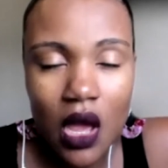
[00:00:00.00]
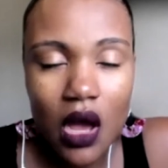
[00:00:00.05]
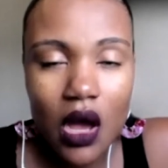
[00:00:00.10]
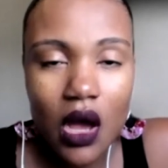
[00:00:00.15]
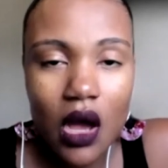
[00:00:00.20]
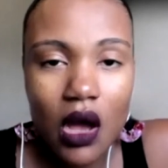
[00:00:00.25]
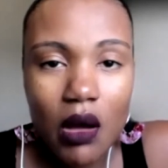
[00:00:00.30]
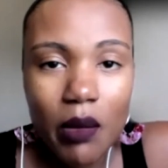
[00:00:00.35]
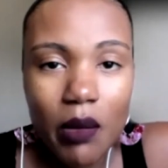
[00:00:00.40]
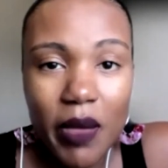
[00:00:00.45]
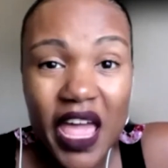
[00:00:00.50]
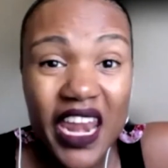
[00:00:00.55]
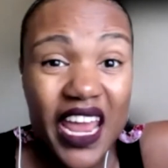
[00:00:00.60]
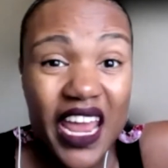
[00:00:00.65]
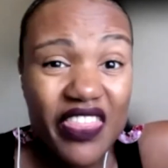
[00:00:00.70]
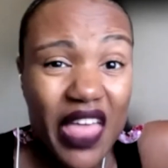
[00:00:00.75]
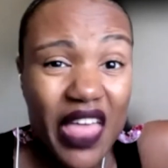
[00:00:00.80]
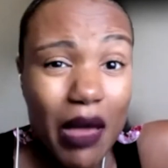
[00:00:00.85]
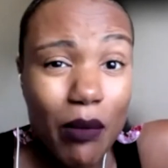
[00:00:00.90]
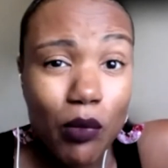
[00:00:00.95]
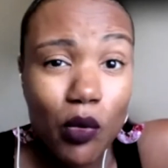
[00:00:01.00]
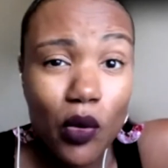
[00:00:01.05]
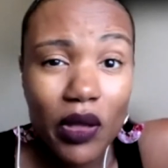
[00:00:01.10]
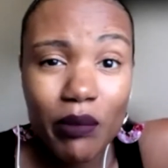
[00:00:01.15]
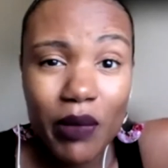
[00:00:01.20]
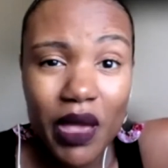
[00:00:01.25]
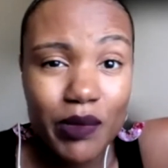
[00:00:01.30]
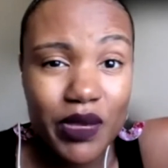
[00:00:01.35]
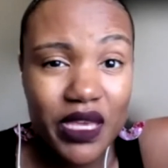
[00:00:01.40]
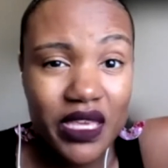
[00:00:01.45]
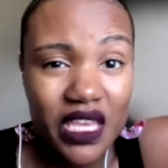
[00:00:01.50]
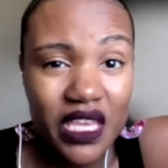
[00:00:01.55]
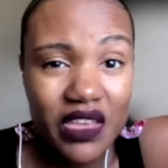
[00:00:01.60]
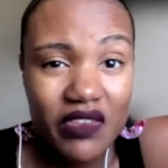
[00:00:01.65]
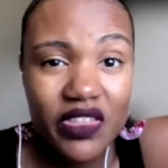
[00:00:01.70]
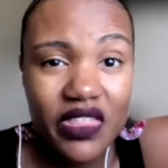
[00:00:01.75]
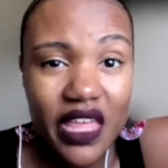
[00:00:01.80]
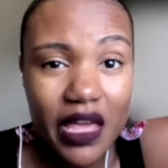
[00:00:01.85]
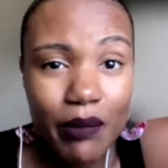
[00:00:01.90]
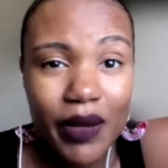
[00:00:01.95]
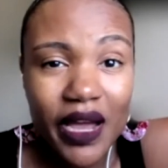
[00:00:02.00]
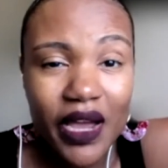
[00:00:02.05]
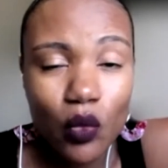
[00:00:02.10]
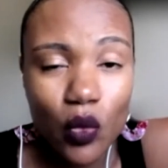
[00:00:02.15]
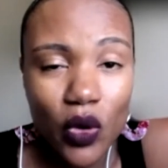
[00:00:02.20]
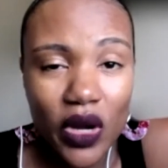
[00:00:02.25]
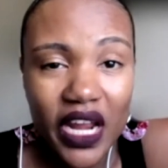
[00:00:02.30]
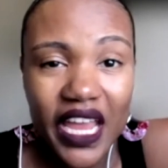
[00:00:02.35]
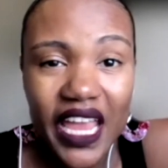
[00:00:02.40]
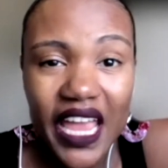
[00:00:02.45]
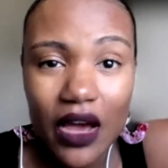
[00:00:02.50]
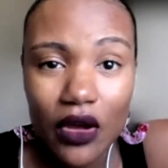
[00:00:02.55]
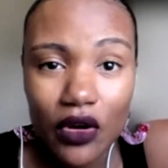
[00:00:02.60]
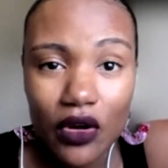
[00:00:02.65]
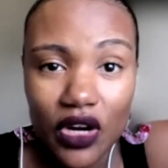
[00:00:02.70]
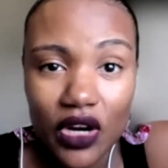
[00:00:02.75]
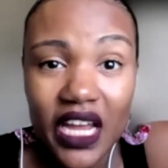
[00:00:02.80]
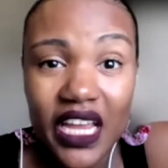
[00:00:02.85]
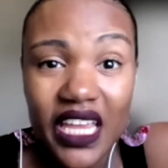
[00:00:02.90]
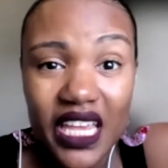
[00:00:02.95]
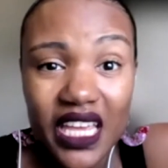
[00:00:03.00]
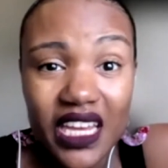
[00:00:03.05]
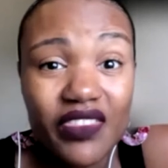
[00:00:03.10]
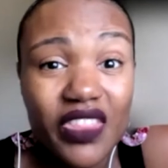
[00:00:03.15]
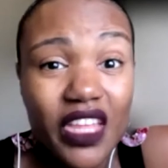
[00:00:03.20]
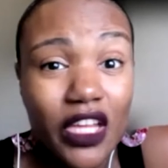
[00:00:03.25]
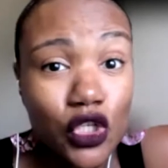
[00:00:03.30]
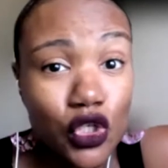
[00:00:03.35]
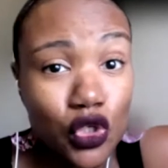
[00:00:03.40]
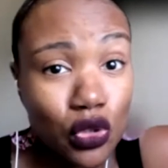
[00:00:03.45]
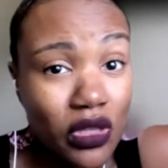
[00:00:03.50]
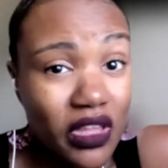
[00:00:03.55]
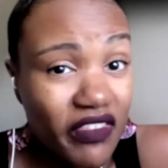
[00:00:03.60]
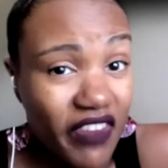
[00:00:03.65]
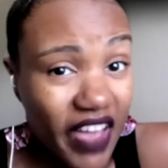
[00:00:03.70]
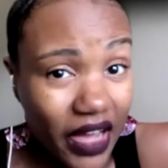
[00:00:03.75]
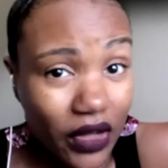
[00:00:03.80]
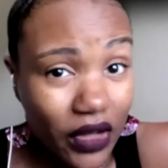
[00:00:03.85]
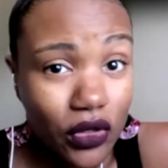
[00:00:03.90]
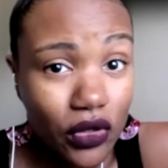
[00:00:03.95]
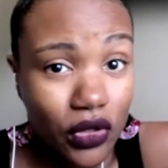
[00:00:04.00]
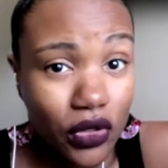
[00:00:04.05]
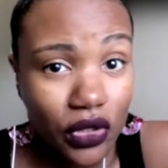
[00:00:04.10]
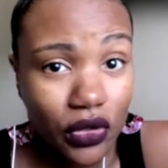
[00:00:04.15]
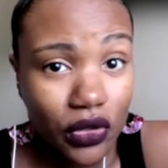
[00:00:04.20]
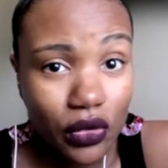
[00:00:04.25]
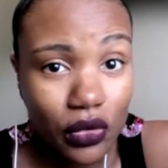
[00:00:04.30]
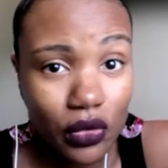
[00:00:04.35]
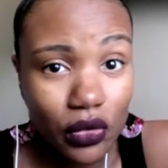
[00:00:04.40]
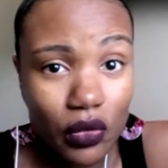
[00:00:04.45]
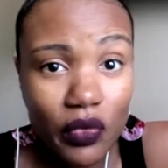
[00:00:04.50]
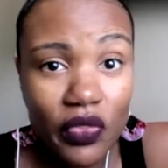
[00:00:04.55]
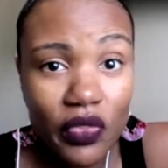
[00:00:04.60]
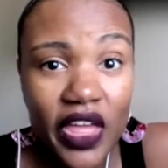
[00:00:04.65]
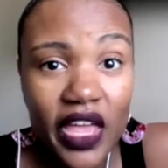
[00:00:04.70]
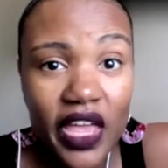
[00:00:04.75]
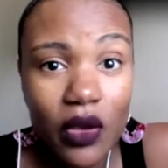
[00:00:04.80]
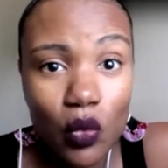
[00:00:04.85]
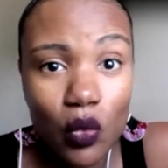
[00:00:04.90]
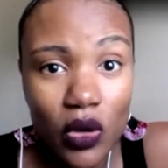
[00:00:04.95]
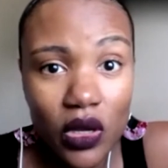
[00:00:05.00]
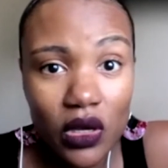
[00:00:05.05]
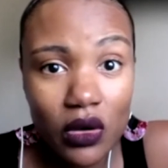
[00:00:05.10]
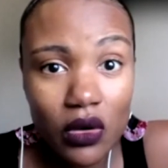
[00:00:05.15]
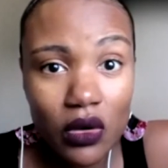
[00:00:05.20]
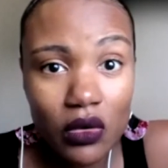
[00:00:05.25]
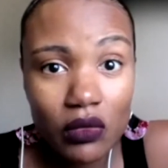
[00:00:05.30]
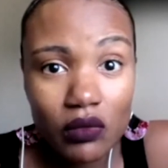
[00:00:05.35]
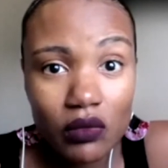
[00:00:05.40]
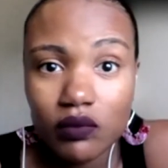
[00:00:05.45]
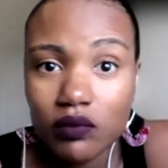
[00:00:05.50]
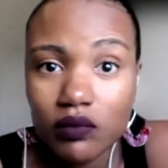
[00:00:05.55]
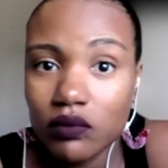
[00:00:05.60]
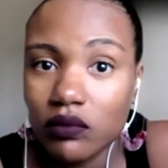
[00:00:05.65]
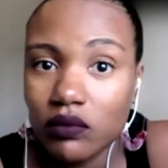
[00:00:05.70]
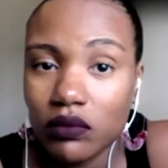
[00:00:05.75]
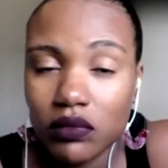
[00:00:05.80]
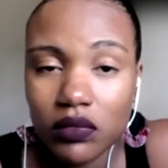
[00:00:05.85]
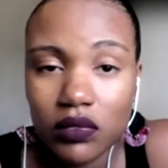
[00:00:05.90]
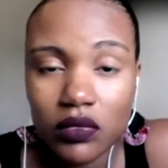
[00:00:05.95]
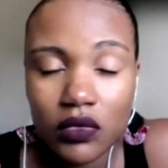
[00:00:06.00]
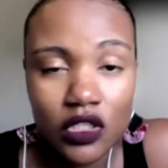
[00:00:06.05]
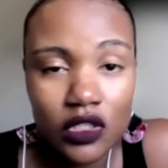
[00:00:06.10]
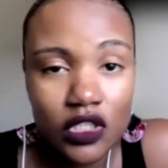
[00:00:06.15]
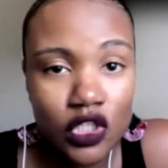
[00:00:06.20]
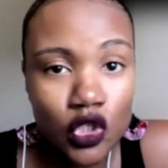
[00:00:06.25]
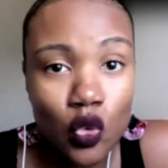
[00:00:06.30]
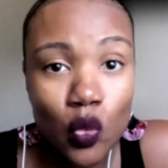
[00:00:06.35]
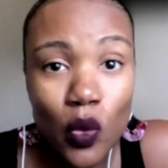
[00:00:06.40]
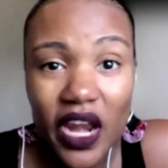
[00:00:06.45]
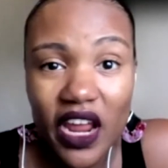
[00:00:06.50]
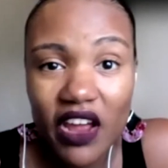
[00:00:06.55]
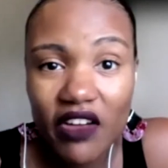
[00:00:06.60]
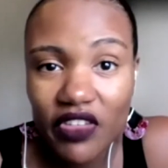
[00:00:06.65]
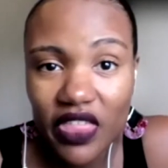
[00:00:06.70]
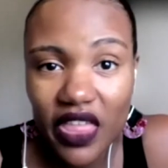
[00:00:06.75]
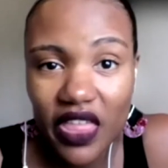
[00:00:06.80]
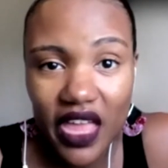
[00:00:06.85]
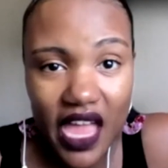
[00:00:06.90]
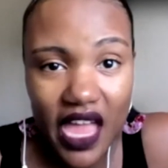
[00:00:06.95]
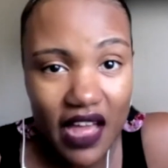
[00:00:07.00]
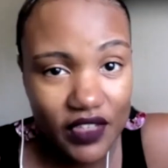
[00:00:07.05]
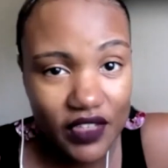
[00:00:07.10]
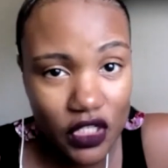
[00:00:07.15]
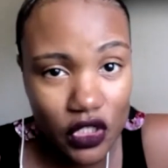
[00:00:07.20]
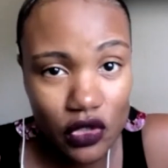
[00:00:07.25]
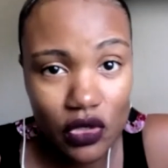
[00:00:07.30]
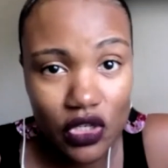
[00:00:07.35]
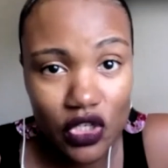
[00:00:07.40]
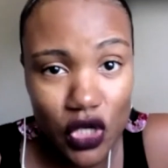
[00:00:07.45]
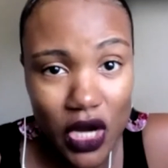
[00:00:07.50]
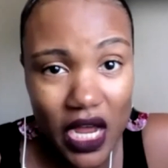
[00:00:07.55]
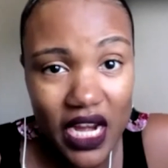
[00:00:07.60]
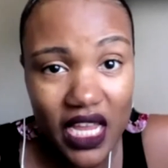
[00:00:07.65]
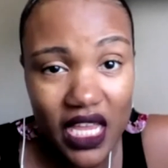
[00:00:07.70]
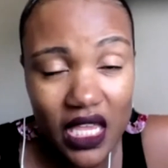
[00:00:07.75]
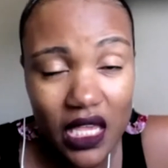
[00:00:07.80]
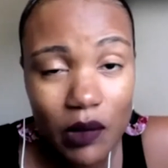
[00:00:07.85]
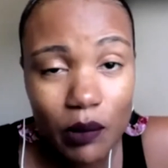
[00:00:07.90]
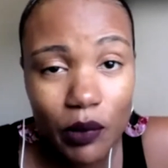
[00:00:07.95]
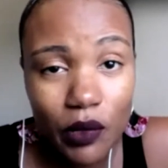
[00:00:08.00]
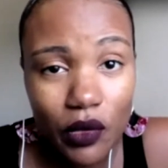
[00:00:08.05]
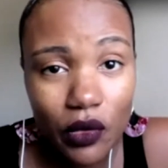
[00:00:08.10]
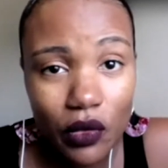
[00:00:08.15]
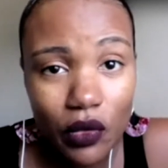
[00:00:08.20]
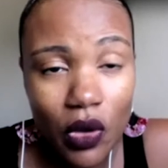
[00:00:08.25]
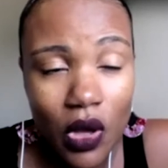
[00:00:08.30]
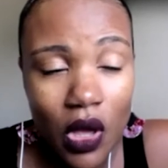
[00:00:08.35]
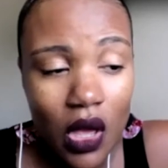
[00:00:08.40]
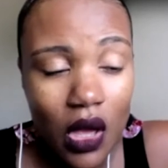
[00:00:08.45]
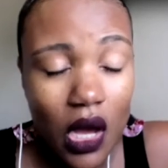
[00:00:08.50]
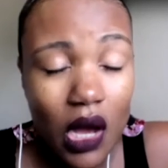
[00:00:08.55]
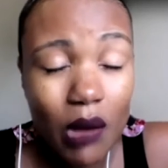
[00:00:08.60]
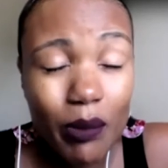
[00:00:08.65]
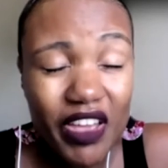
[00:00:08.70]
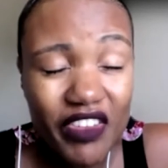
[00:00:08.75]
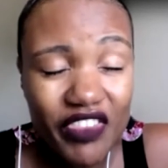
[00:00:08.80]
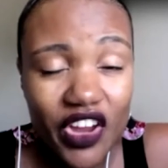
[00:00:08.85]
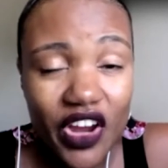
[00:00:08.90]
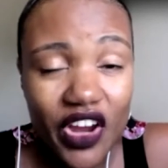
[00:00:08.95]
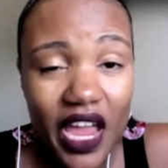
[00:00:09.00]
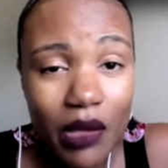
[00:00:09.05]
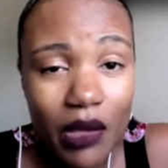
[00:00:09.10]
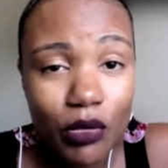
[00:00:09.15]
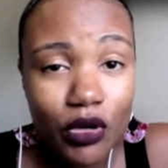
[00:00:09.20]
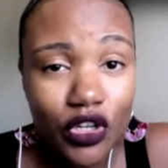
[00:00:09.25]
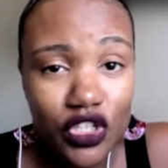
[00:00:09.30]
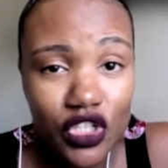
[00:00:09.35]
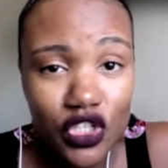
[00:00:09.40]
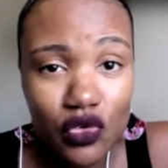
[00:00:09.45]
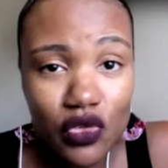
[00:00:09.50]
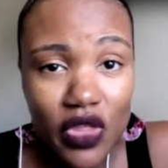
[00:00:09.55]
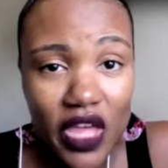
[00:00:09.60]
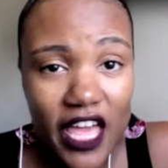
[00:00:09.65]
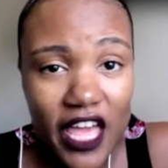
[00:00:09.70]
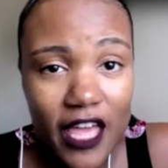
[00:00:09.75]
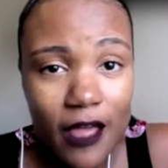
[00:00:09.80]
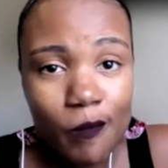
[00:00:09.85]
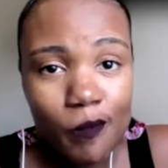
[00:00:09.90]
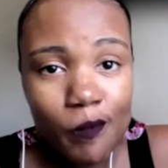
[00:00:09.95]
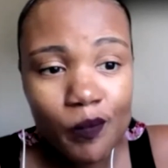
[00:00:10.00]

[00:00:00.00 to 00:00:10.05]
And at that point, maybe even they might want to counter. Again, if they truly value you, they will do whatever they have to do to try to keep you, if they're able to do that.